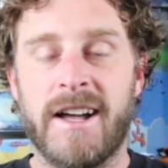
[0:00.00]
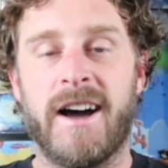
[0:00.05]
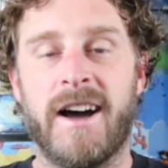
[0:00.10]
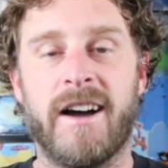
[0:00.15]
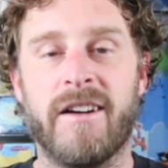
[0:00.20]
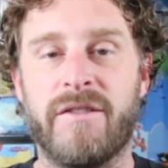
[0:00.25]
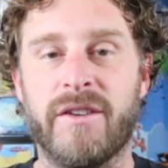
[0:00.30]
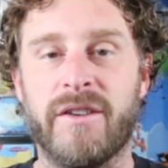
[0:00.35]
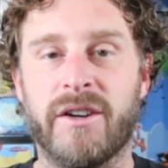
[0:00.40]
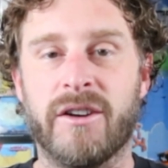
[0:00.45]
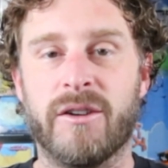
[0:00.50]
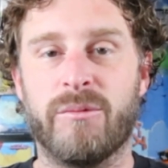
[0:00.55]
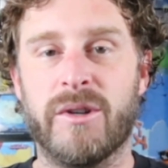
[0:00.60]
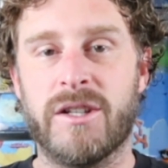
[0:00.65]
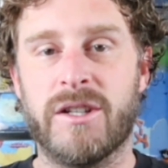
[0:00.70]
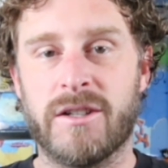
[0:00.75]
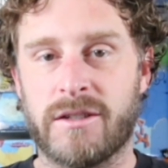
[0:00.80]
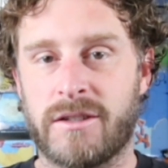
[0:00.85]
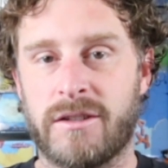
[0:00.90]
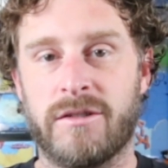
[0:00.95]
I figured we
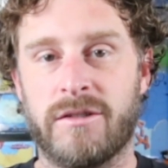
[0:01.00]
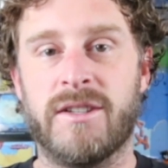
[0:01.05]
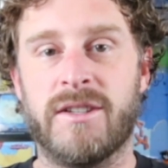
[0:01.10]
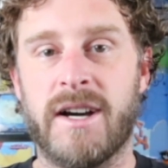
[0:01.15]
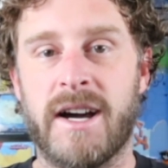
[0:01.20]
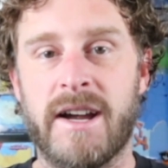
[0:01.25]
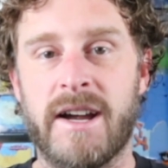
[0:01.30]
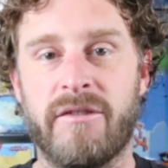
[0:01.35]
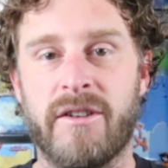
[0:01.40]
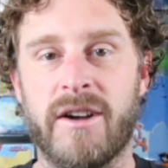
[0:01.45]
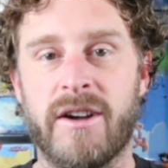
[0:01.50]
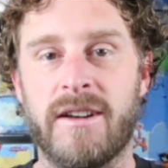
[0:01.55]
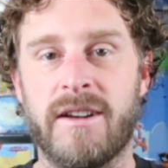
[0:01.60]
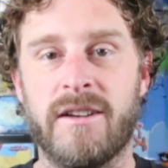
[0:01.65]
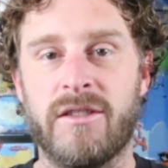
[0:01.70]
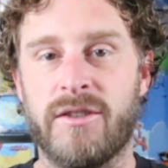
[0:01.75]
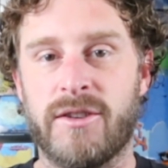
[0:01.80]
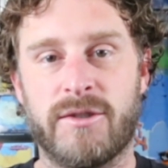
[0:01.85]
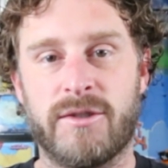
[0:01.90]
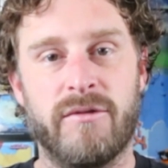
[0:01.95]
just dive right
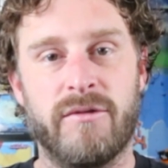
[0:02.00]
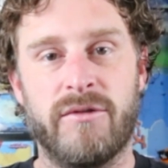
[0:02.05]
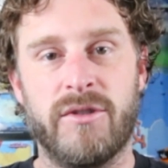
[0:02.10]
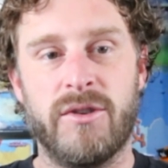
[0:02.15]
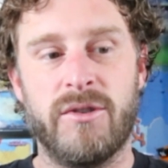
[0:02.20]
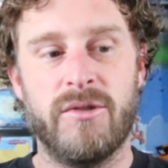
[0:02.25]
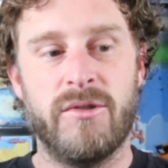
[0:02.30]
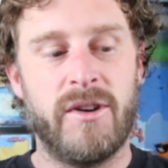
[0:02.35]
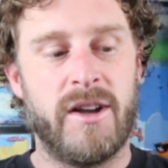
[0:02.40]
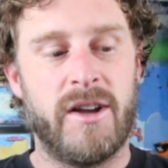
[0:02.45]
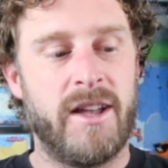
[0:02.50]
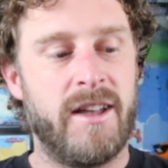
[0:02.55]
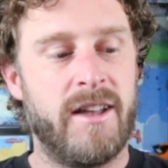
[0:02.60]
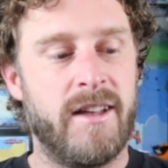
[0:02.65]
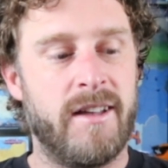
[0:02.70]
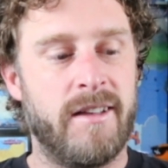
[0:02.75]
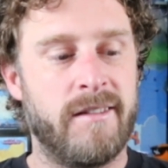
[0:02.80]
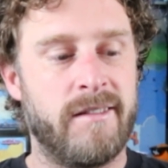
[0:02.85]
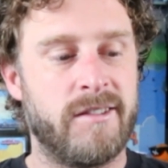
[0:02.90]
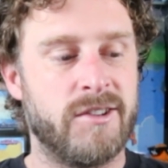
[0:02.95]
into this review
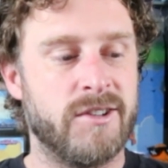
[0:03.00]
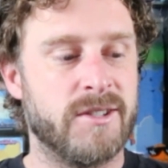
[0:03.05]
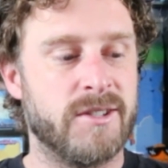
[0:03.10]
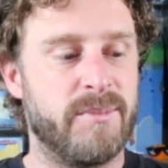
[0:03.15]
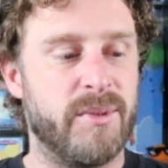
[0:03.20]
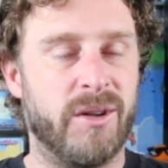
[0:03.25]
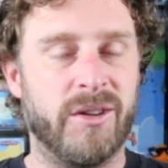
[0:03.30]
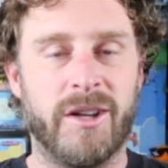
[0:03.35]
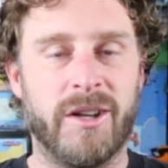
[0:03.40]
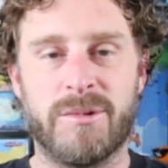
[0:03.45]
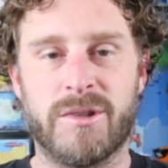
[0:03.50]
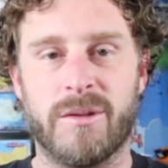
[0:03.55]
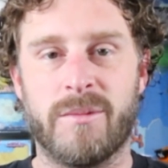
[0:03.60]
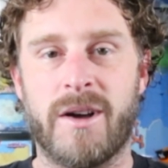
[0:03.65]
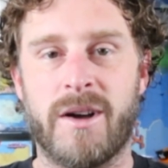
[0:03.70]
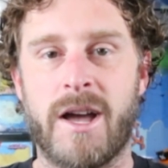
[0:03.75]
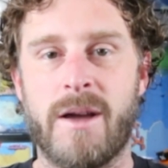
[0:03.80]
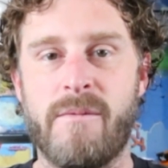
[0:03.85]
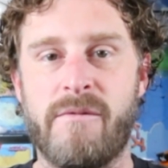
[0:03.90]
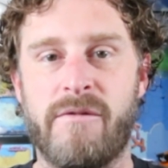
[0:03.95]
and just build up some
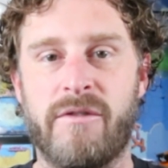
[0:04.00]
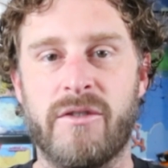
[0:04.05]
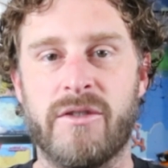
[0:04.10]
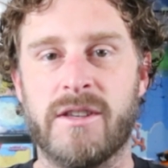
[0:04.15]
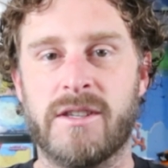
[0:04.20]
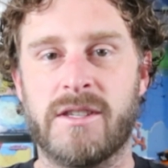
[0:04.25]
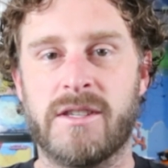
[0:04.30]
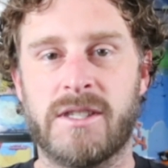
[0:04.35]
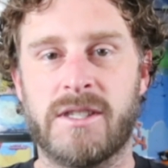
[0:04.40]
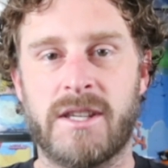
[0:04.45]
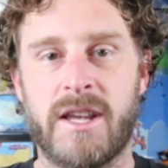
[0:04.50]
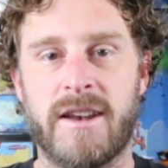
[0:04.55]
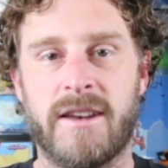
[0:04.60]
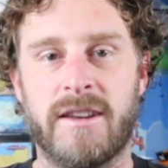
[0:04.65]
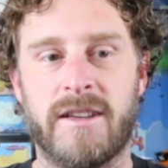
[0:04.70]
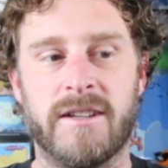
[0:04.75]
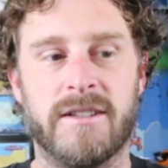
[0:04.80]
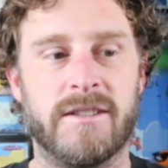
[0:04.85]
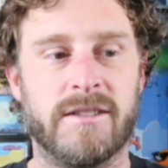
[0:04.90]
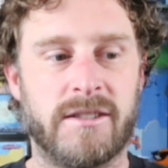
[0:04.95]
hype for this
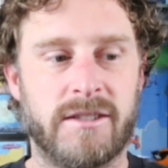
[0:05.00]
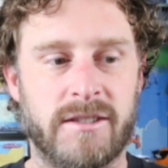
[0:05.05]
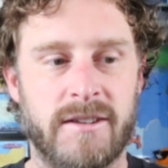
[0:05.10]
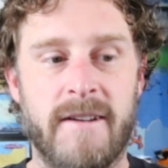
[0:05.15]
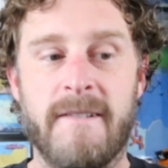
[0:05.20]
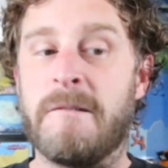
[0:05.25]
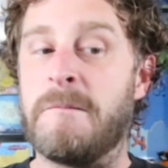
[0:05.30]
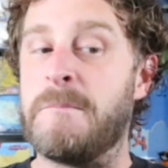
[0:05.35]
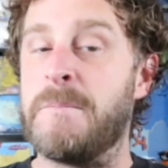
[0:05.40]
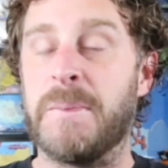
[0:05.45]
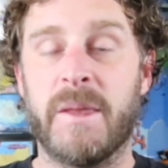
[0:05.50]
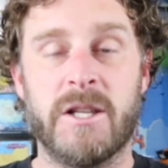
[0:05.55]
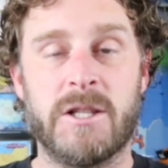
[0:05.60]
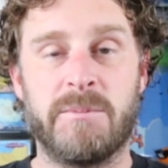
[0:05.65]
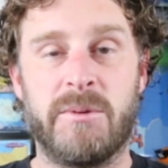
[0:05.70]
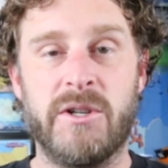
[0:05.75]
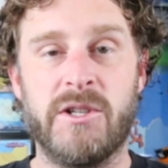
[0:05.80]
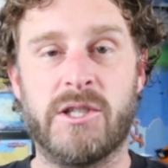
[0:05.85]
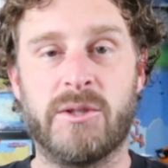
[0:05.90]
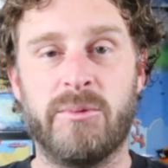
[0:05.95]
set because it's
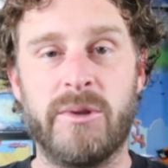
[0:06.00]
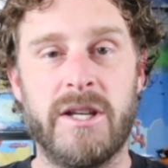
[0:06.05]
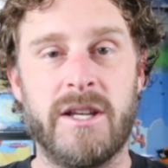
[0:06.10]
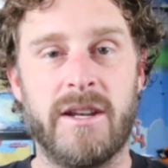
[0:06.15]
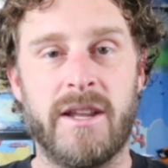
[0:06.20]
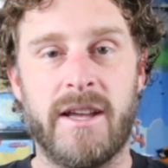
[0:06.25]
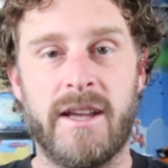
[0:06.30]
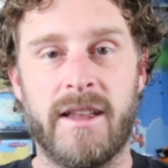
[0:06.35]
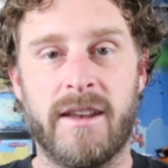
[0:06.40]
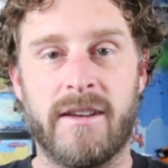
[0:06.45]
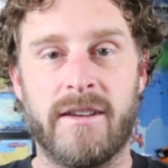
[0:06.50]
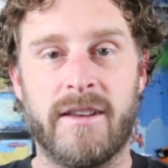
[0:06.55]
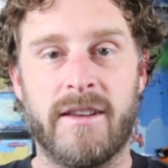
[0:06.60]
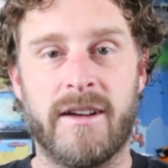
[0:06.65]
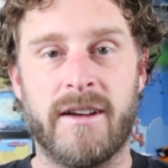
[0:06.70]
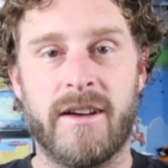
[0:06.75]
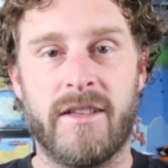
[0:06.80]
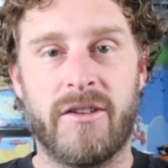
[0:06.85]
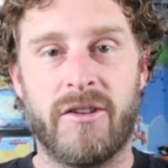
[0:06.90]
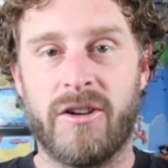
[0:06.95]
pretty sweet and
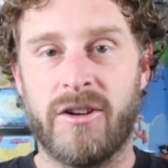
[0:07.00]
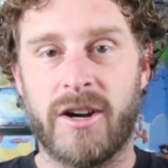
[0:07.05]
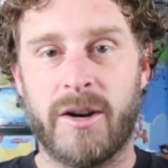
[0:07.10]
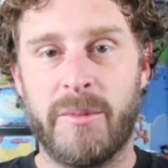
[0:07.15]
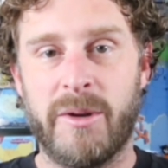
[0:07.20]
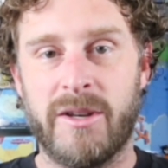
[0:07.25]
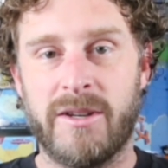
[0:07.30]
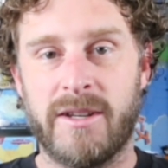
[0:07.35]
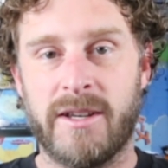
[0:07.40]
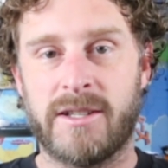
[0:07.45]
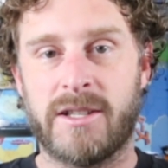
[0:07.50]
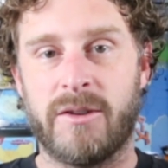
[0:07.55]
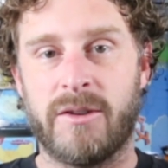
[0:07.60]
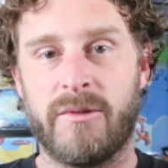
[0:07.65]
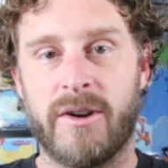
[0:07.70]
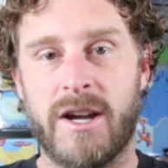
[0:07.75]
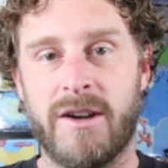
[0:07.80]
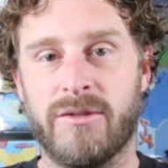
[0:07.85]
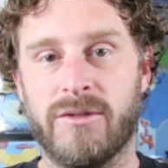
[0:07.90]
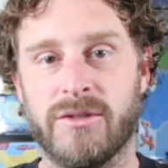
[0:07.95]
they're all going to be in Destined
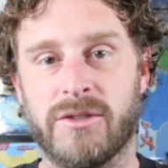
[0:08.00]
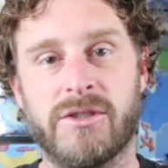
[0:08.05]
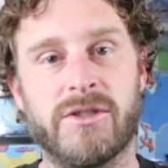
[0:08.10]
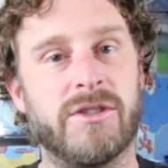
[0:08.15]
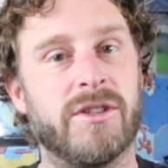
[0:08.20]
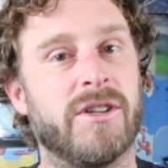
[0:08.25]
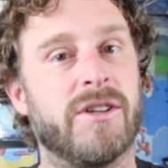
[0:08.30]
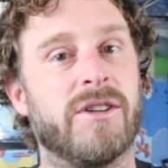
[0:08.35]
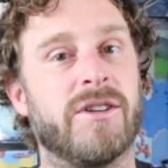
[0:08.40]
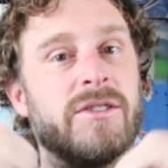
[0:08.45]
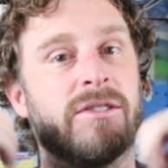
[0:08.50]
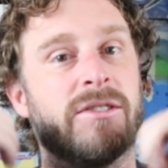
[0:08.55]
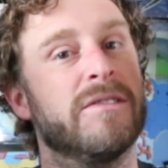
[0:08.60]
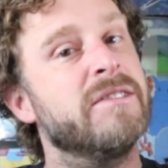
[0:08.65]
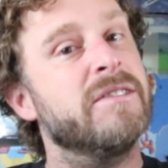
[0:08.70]
Rivals, so...